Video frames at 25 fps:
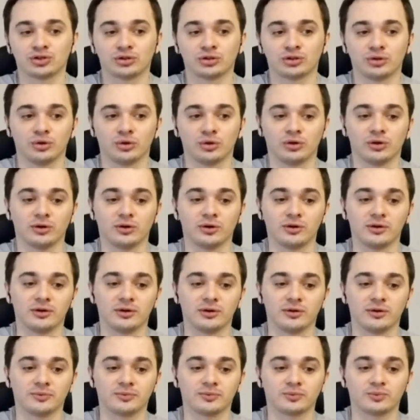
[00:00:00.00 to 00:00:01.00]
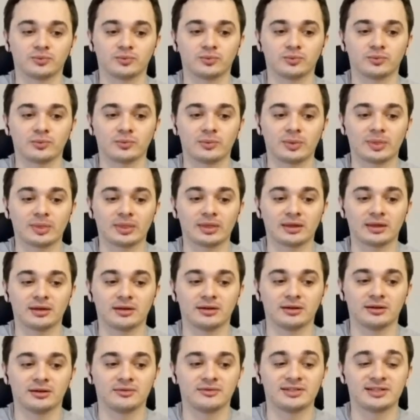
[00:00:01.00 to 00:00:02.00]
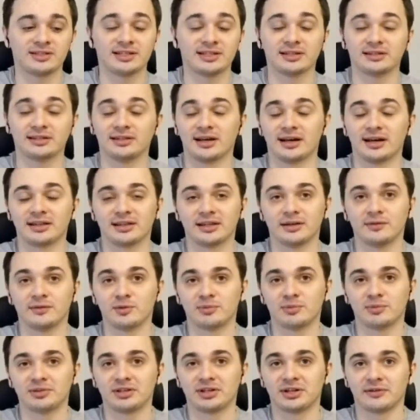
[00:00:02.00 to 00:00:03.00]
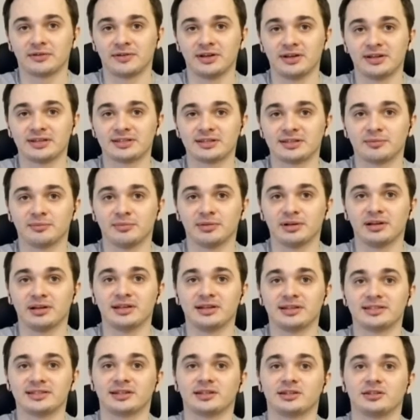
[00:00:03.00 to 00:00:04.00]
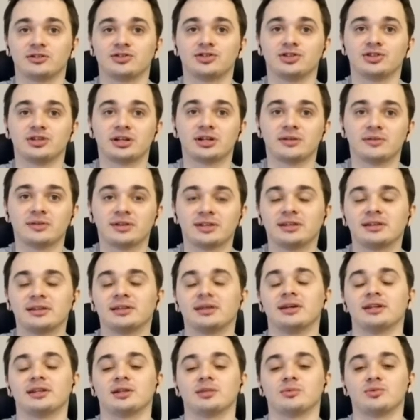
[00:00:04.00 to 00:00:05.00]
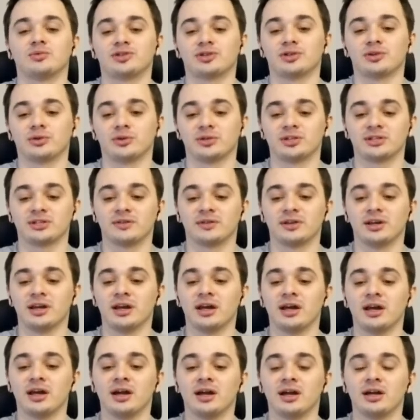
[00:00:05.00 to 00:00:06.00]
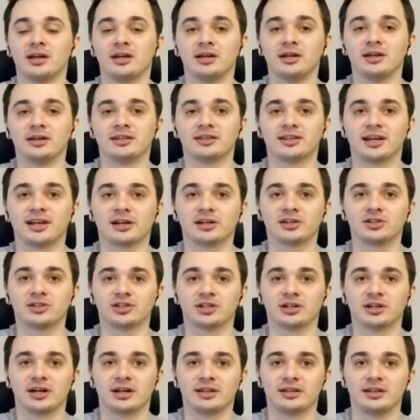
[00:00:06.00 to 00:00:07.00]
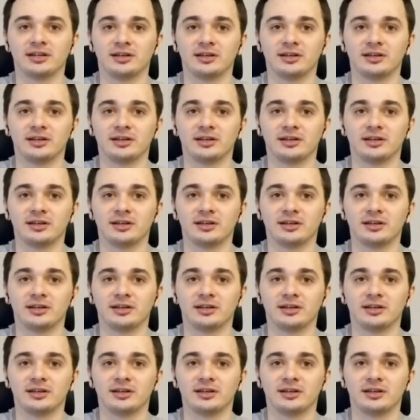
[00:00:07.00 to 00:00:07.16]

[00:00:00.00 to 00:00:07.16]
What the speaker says: And what saved us in this respect was that all the data of the web interface was cached.